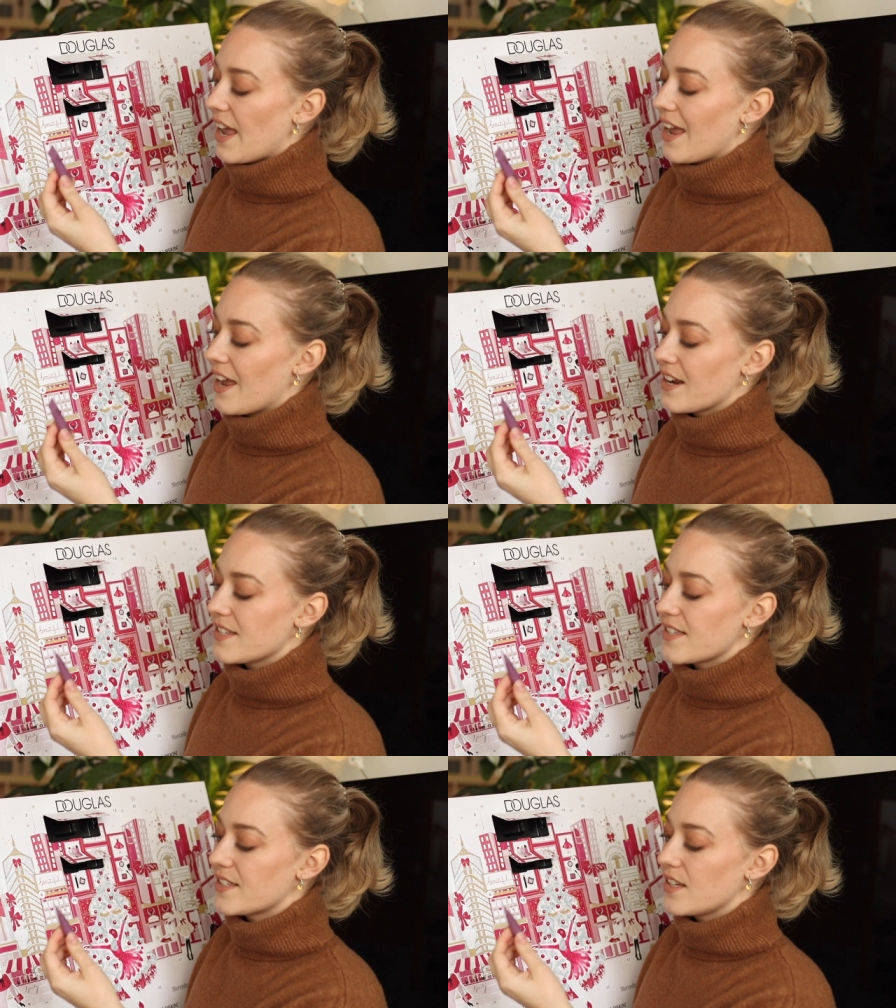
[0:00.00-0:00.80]
and
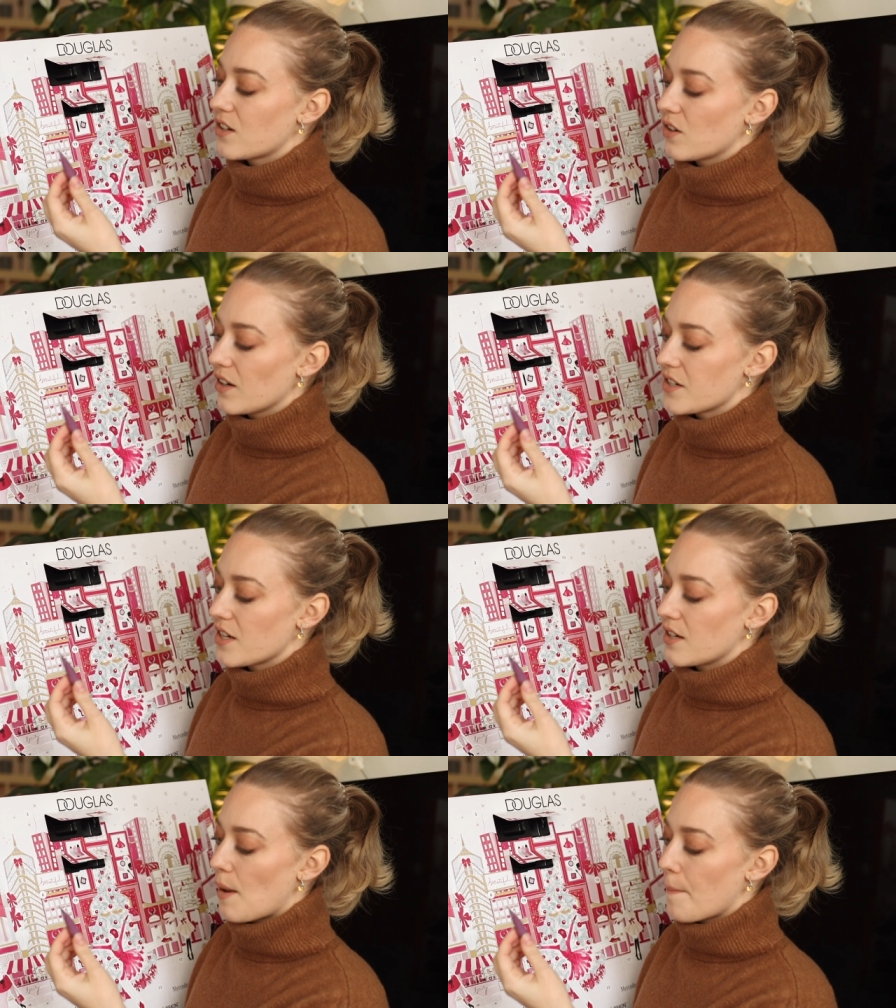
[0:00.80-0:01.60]
this is the
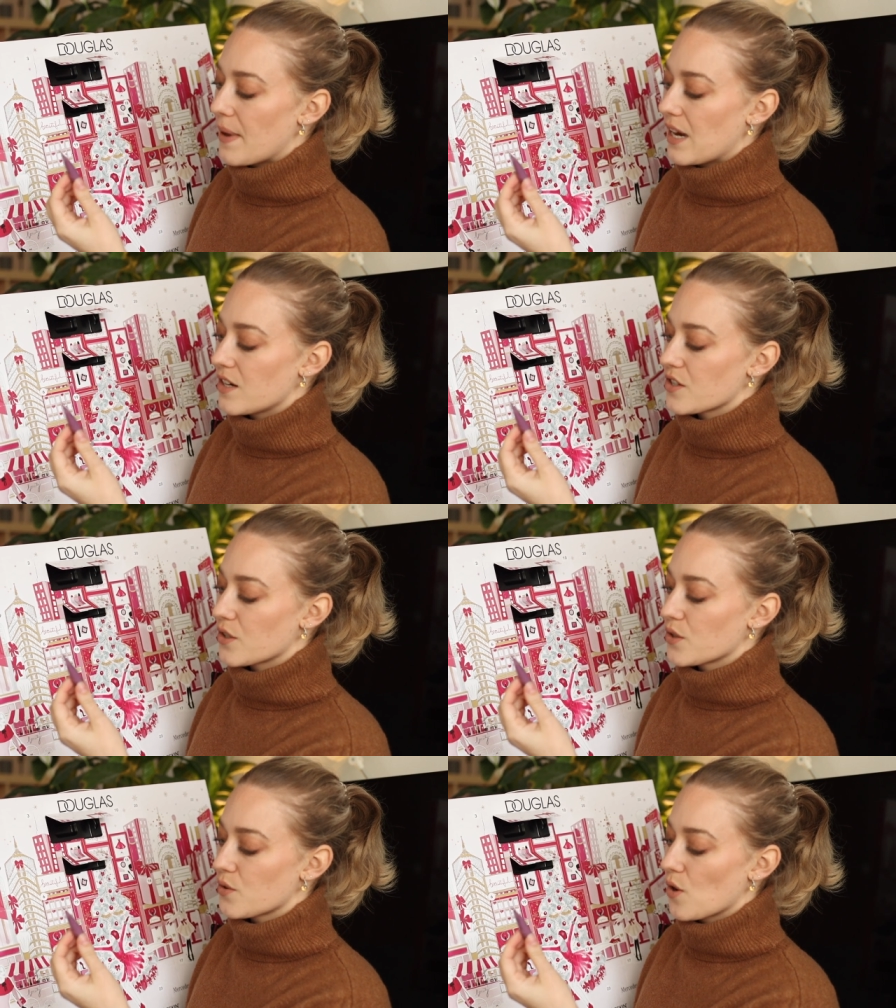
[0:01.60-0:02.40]
Collagen
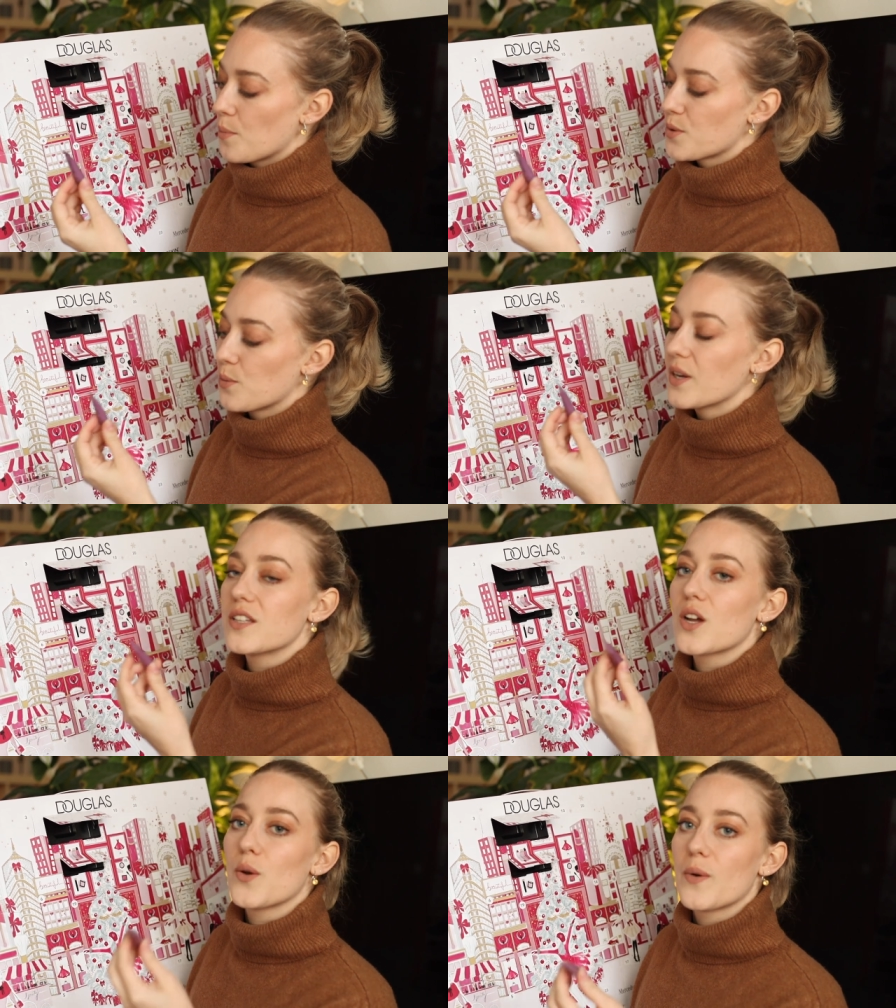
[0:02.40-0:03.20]
Manager Drops
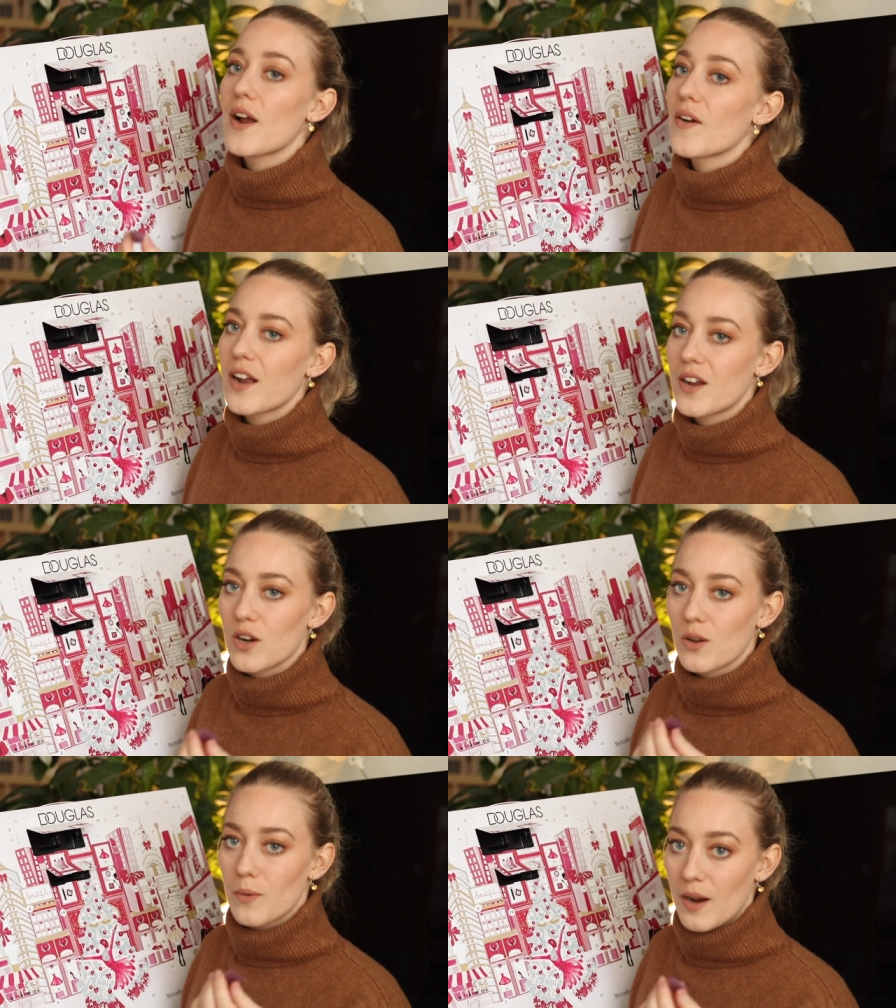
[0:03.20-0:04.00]
with chlorella,
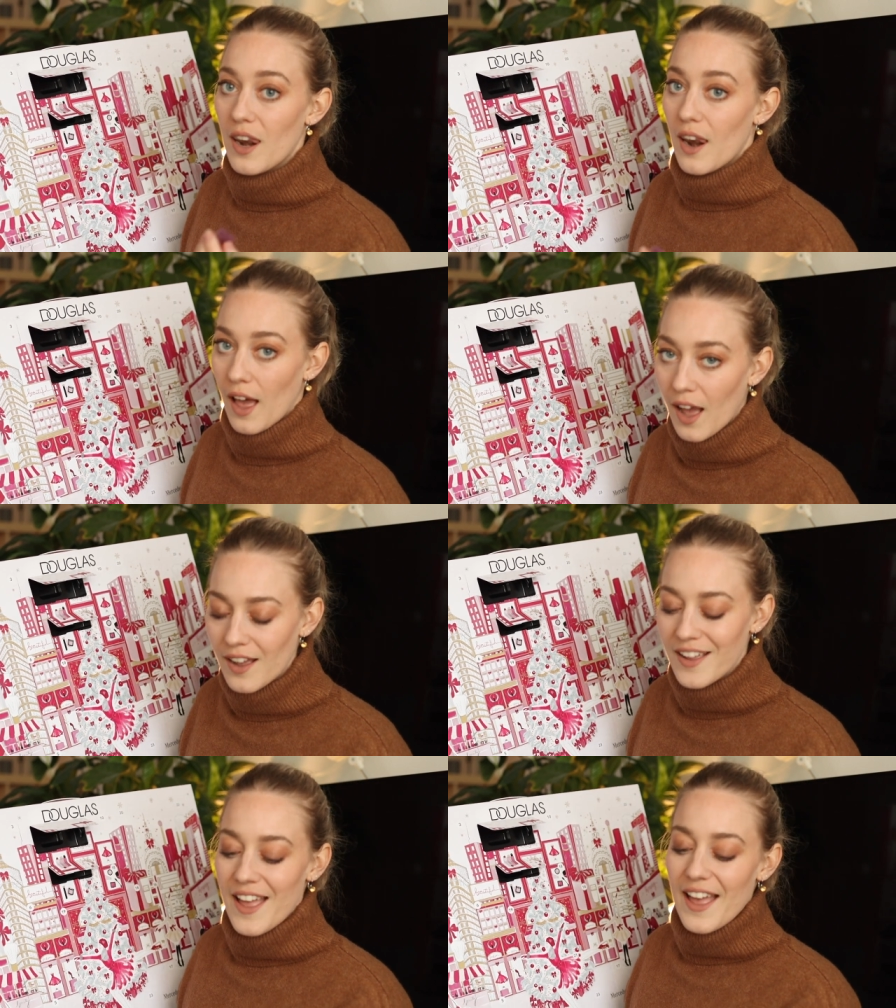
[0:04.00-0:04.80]
chlorella